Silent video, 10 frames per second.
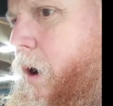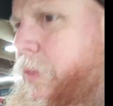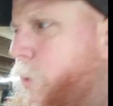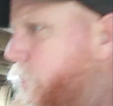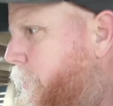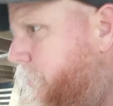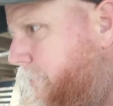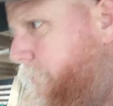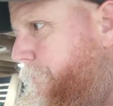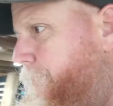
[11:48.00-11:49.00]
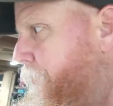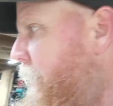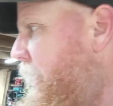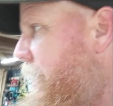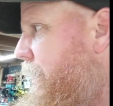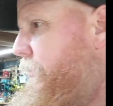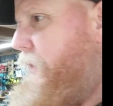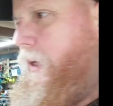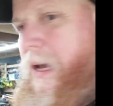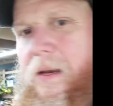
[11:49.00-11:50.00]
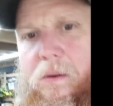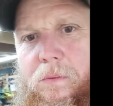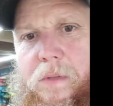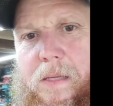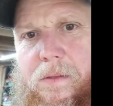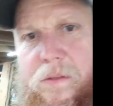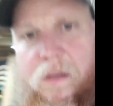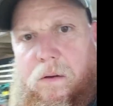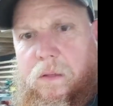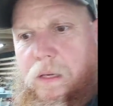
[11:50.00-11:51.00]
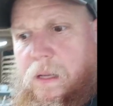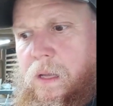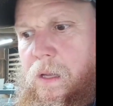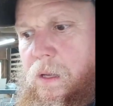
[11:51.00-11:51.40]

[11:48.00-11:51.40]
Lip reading: on the walls, then I don't necessarily